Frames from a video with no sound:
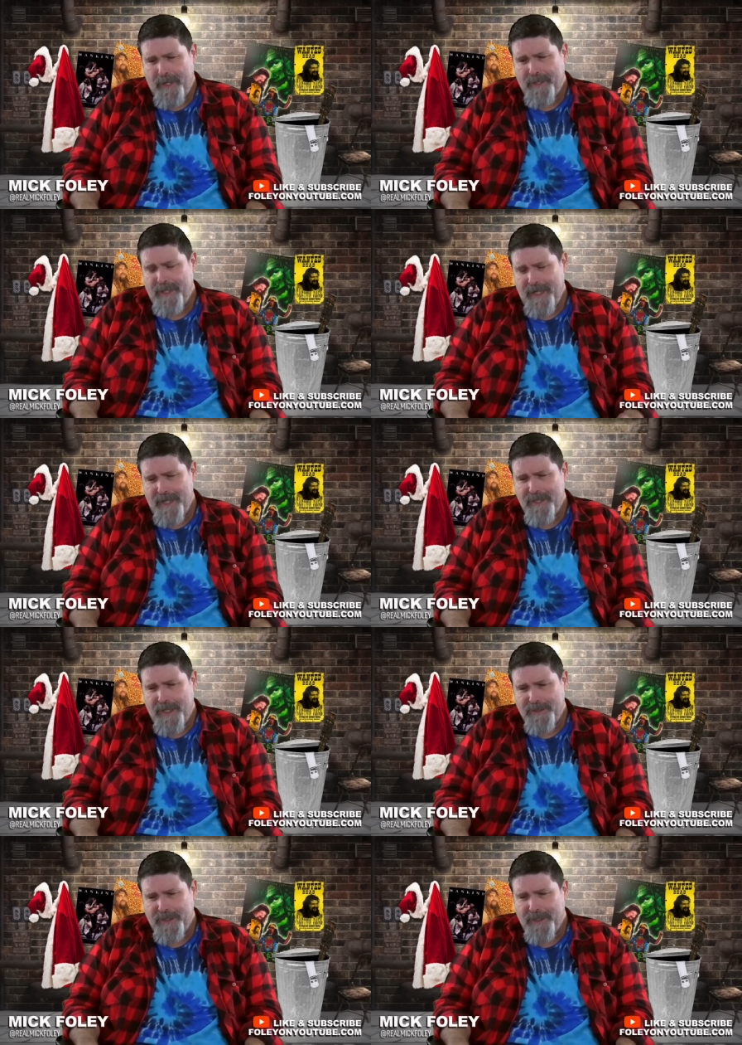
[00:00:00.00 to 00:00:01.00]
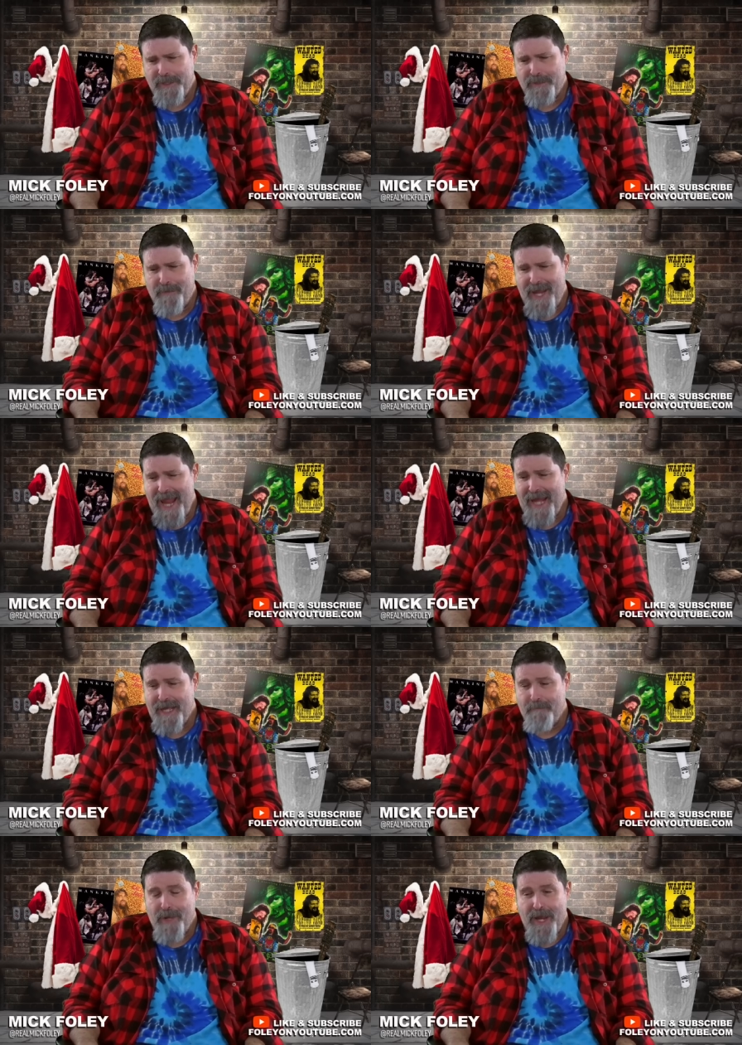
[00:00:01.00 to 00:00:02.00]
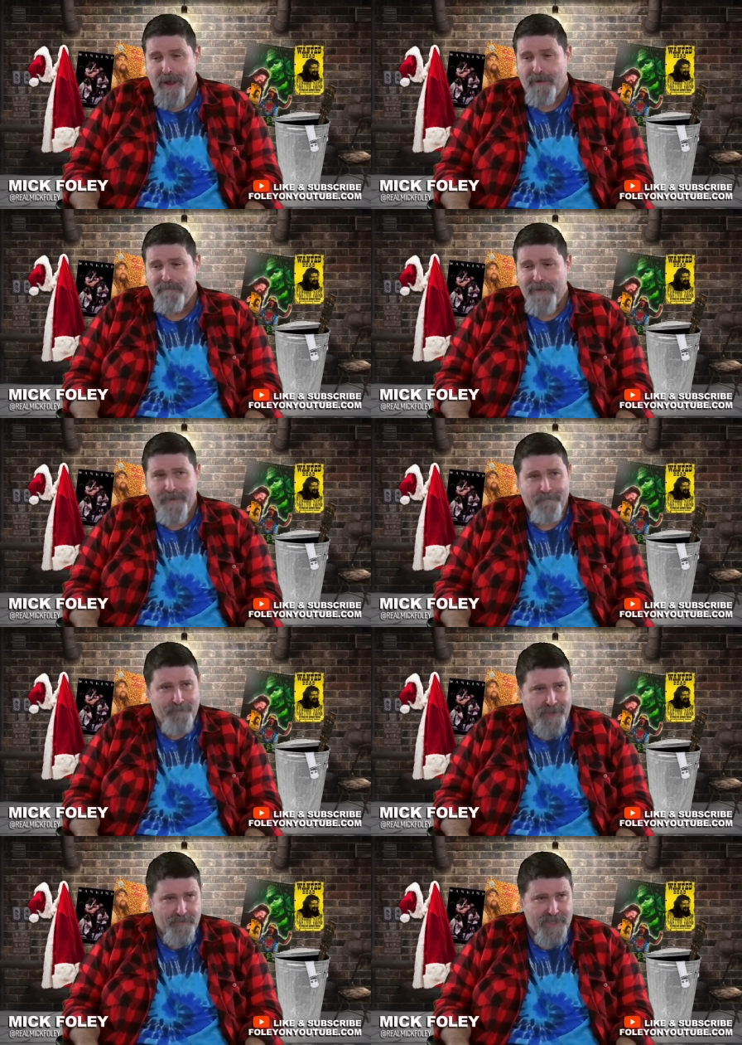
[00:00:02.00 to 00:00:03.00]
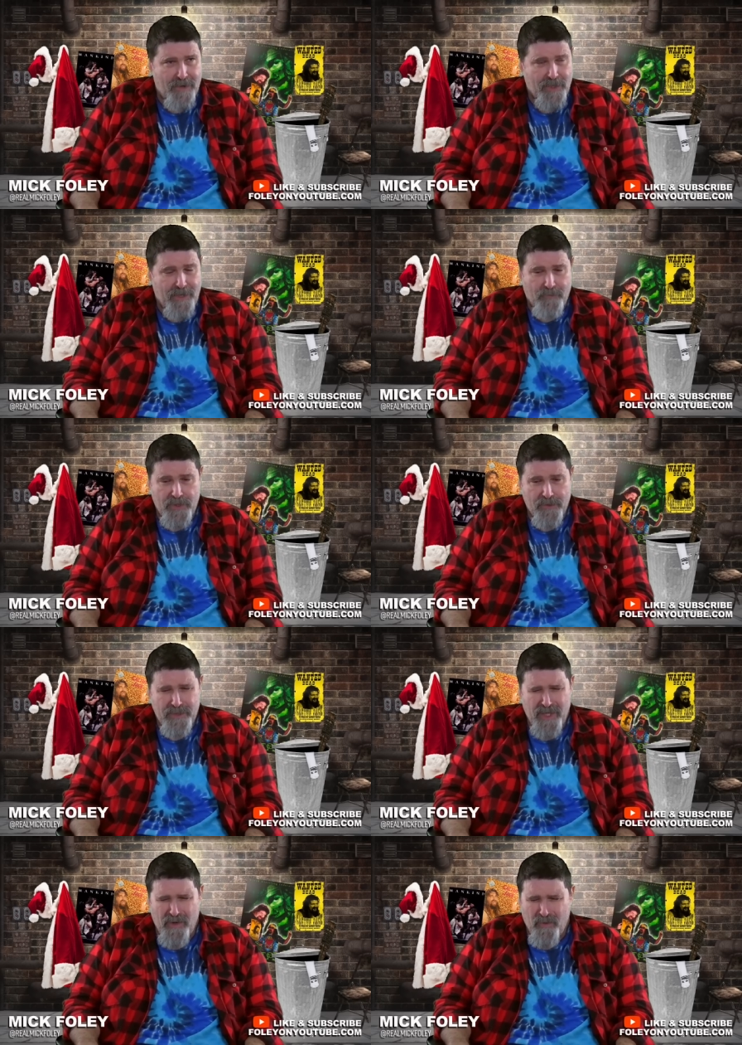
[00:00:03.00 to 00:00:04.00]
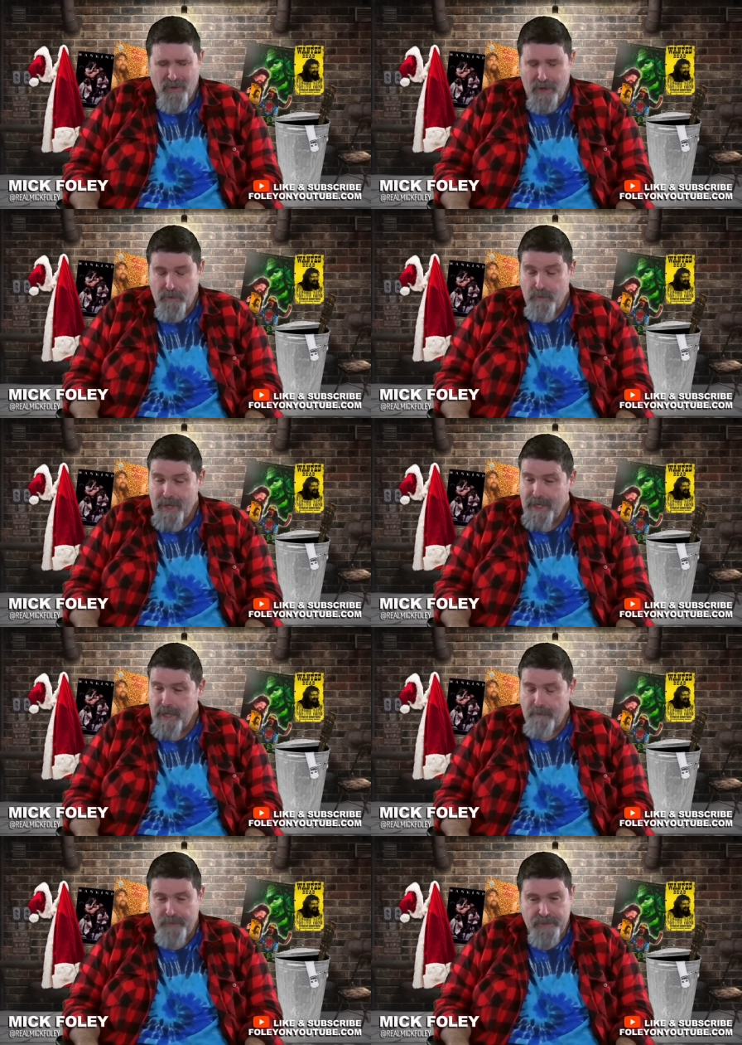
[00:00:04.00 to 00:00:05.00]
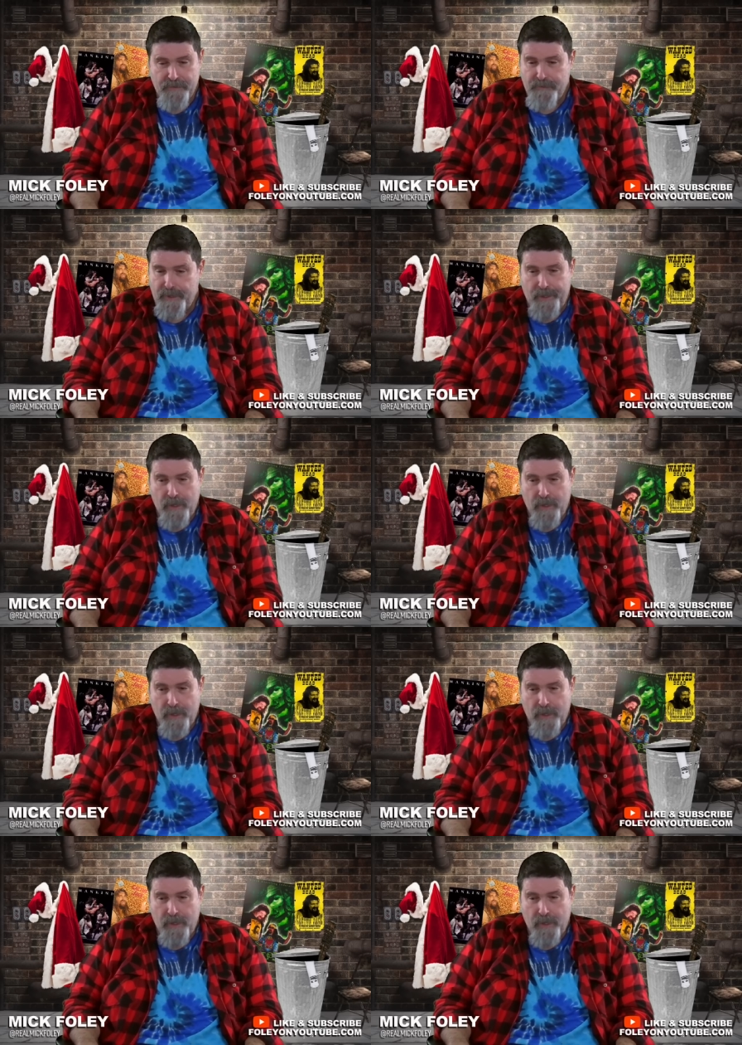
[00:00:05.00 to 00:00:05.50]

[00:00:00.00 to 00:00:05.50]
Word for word: And I think I touched on this in my A and E biography that was out a couple years ago, where I would wake up and just be like,